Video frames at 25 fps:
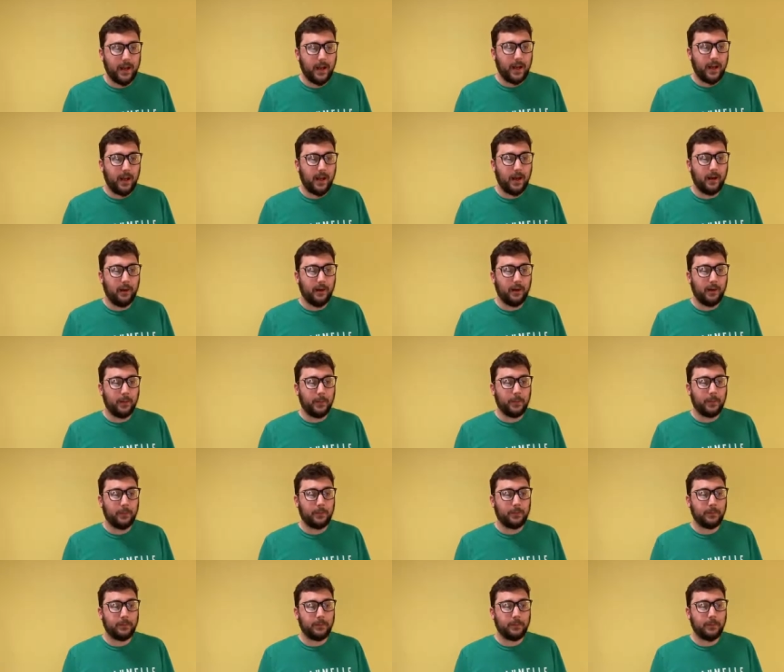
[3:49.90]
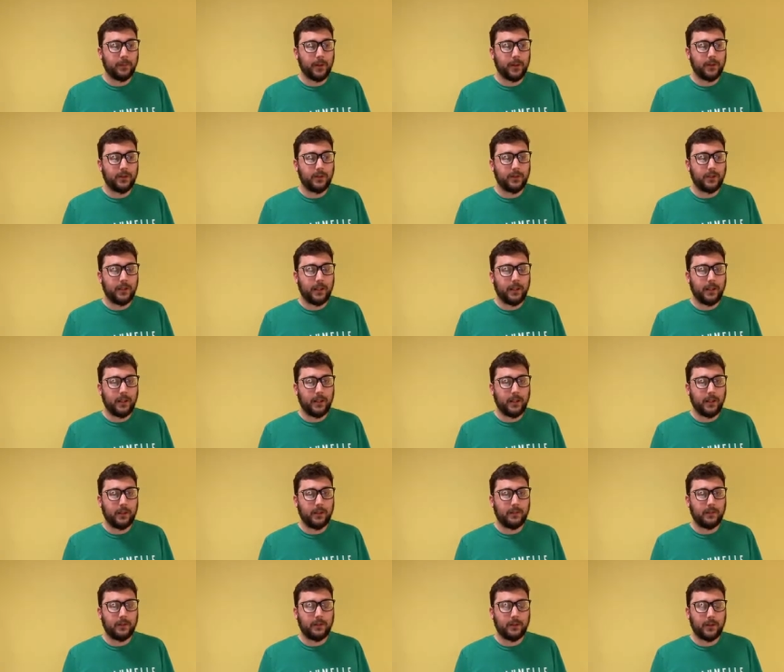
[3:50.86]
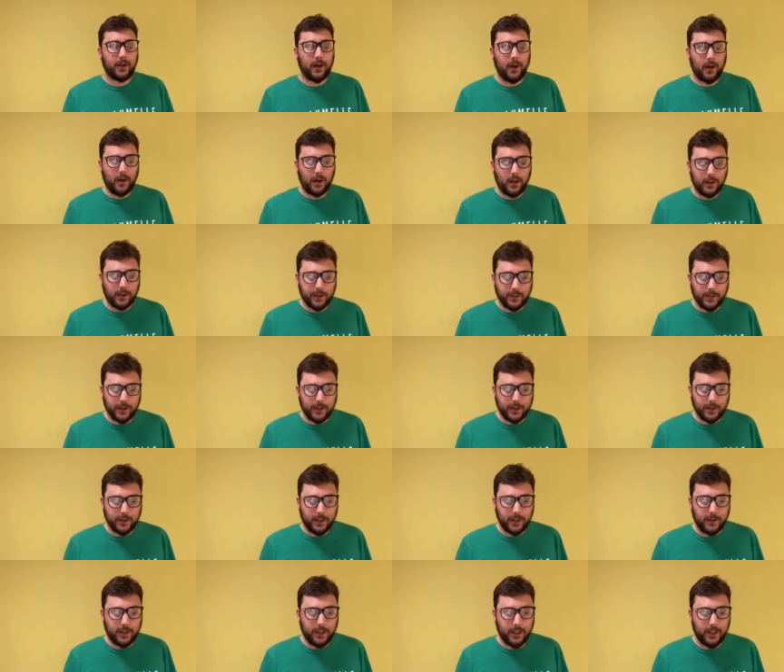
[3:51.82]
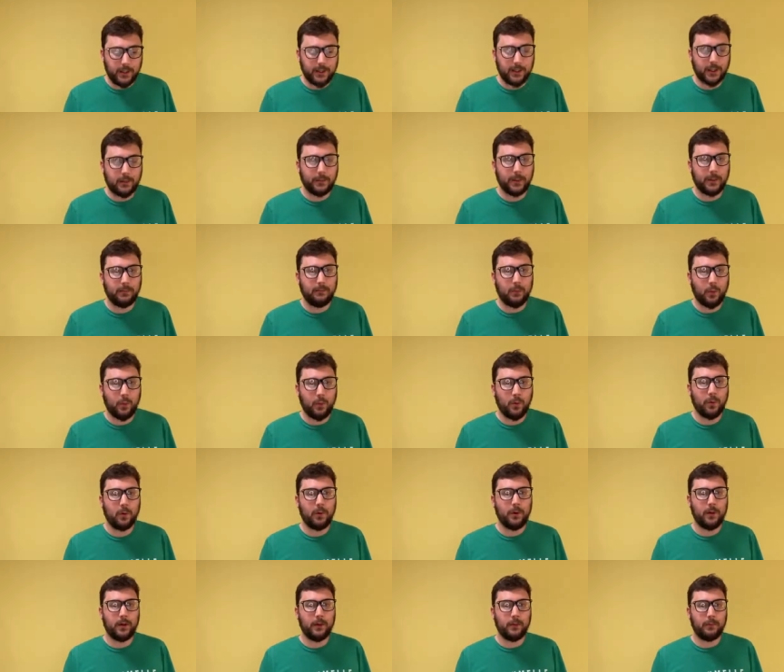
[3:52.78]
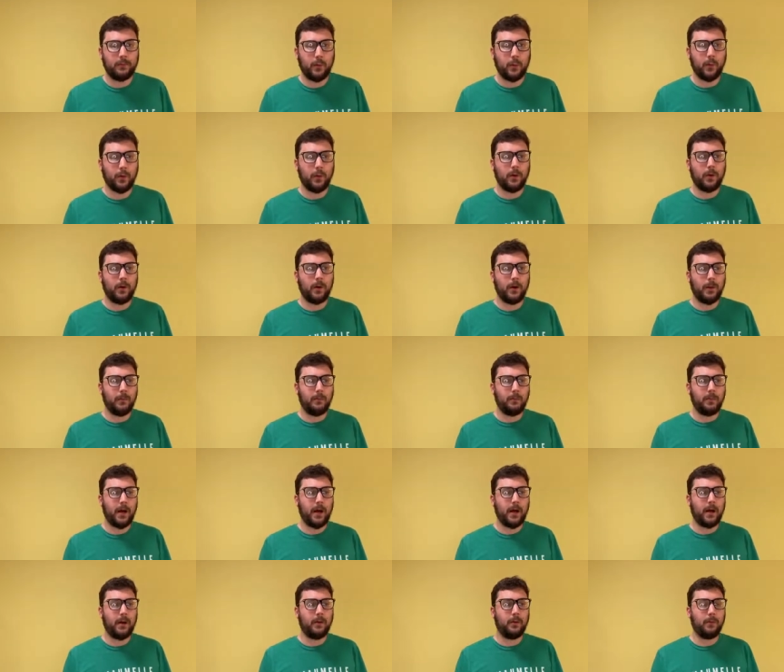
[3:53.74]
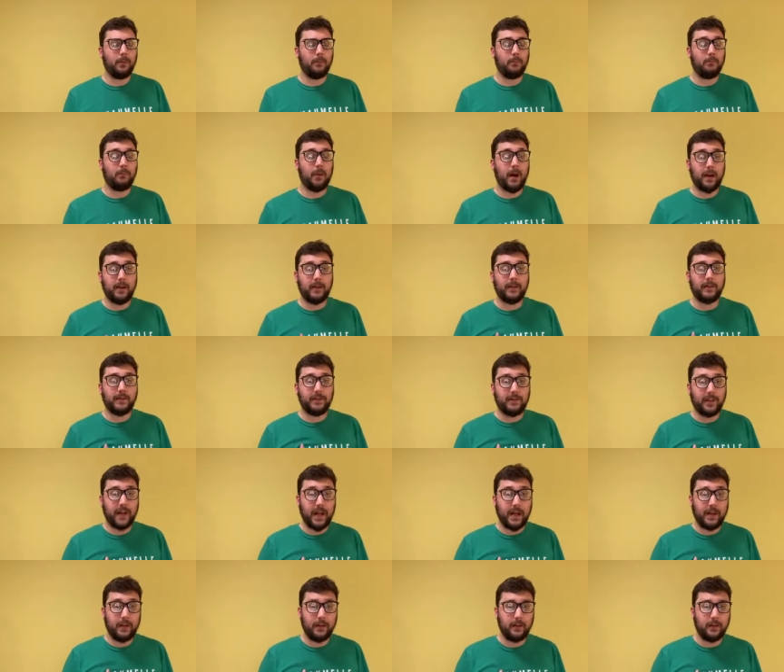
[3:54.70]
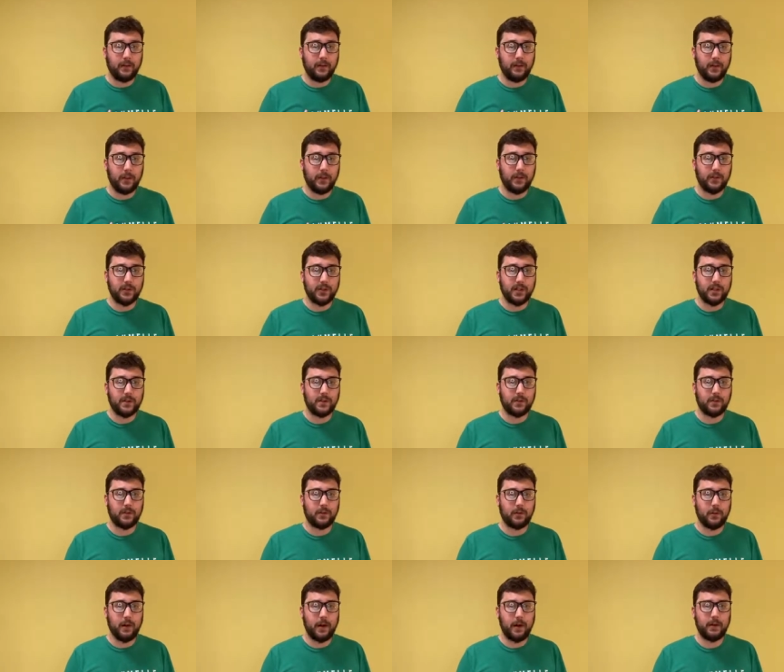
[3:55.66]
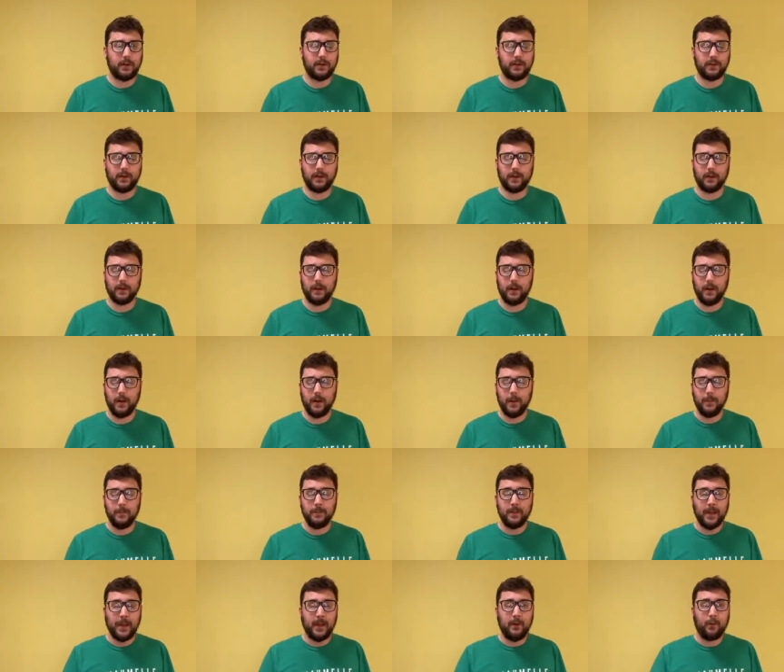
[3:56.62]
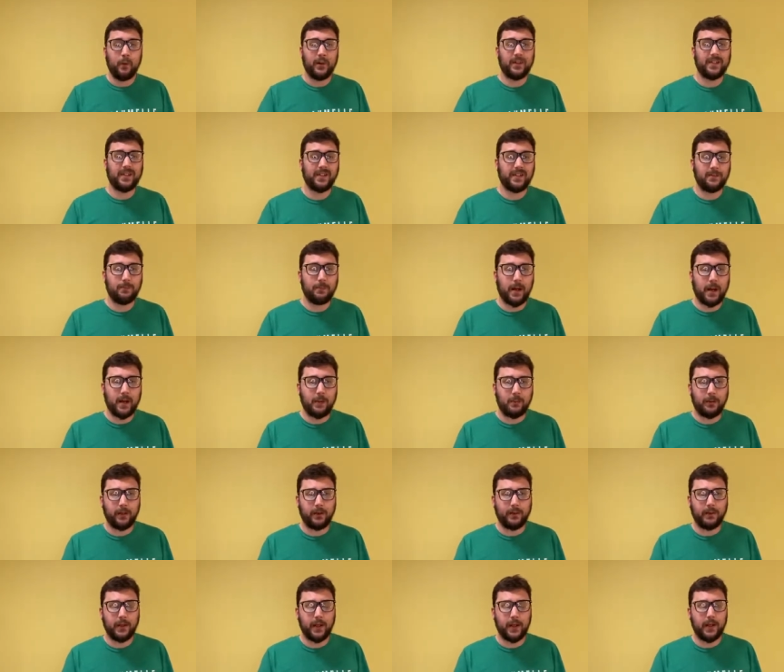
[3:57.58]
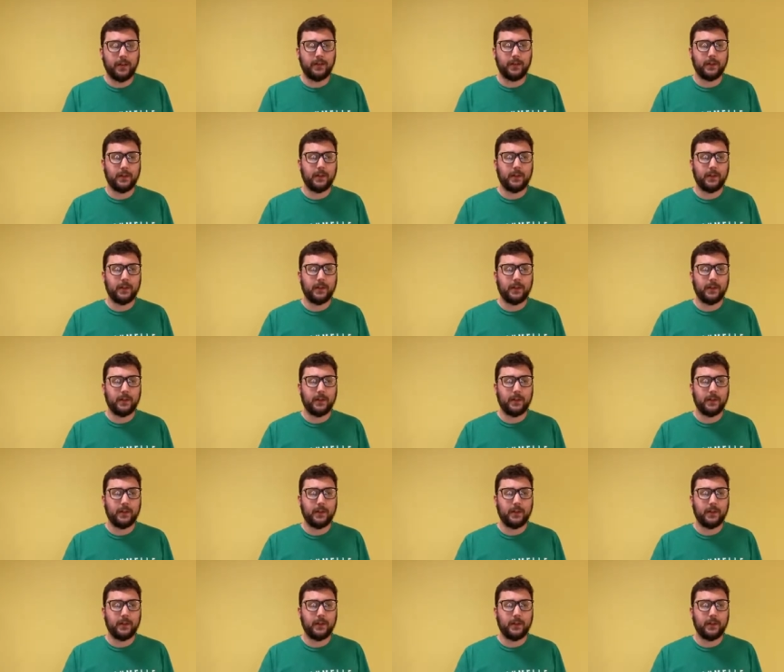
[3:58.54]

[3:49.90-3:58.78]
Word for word: Um, she is constantly teaching me more and more about my faith in Jesus Christ and and what this Bible says.